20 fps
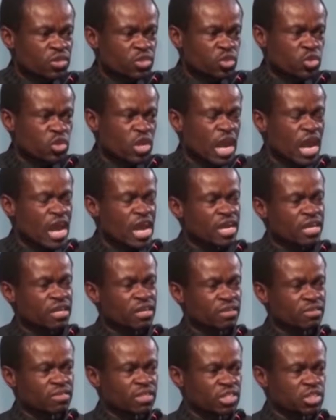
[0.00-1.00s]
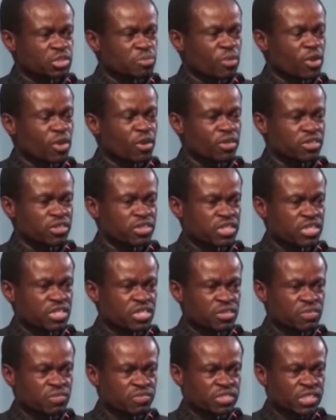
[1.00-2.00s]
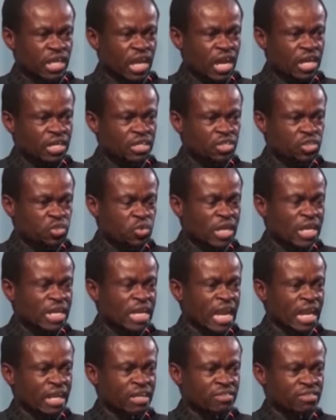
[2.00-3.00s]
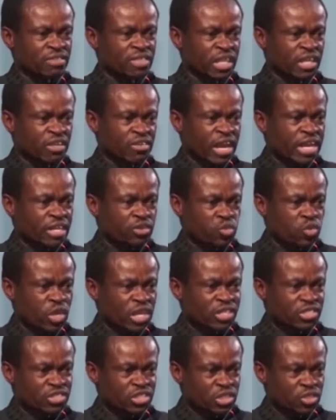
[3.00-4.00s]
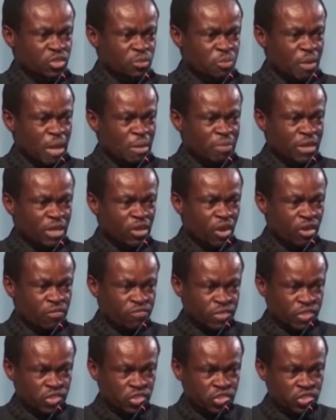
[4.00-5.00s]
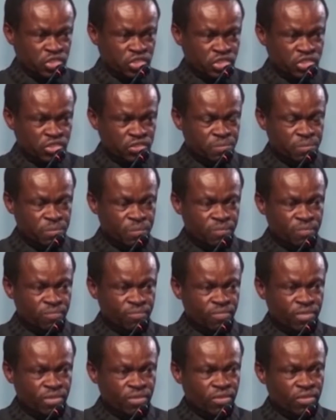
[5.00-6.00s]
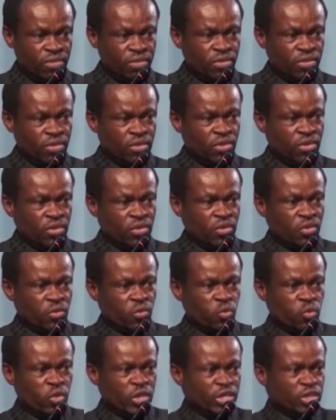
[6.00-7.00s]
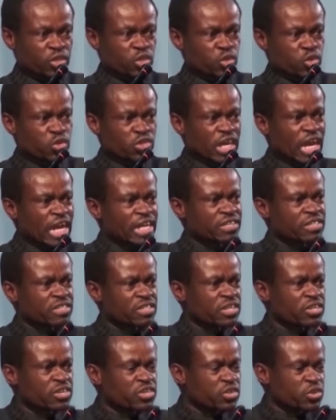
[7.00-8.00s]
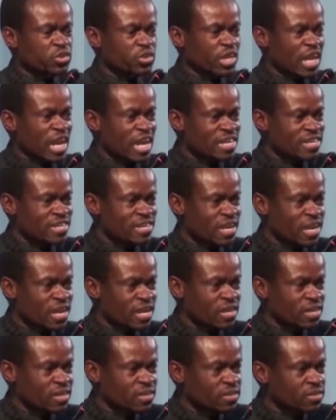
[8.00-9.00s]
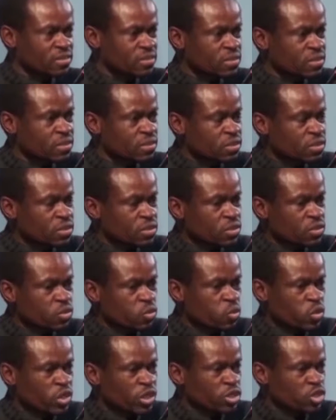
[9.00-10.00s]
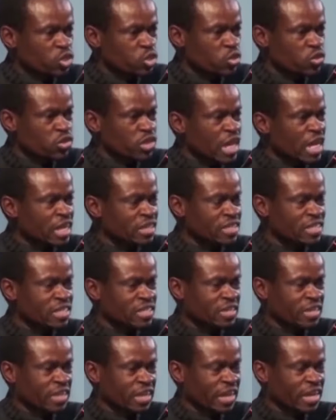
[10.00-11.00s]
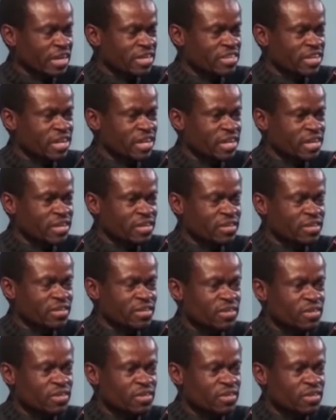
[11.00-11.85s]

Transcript: to hang the small thieves and to elect the great ones into public office. We do that in Uganda, we do that in Kenya,